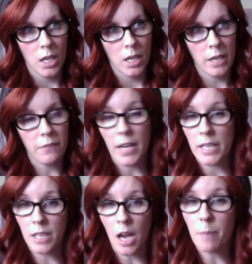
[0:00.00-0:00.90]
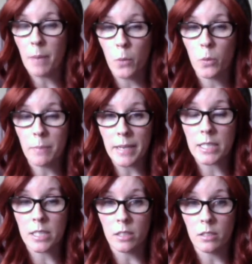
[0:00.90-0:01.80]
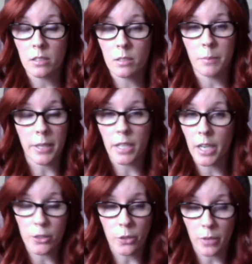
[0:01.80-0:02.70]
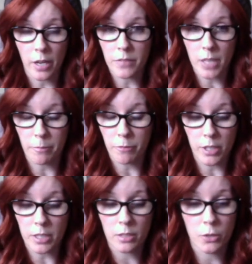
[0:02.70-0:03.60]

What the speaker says: If I had time, I would make stilts, but I don't have time for this.